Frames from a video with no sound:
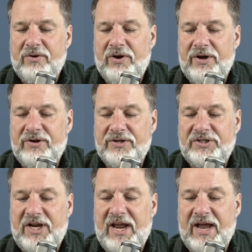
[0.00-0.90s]

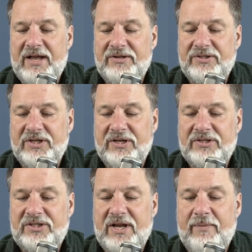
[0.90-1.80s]
understands
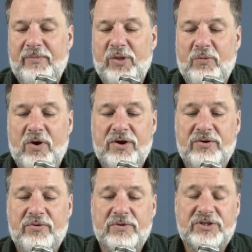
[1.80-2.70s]
except the one
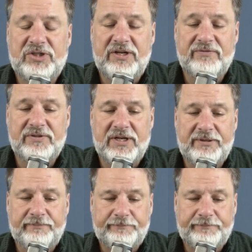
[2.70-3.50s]
who receives it.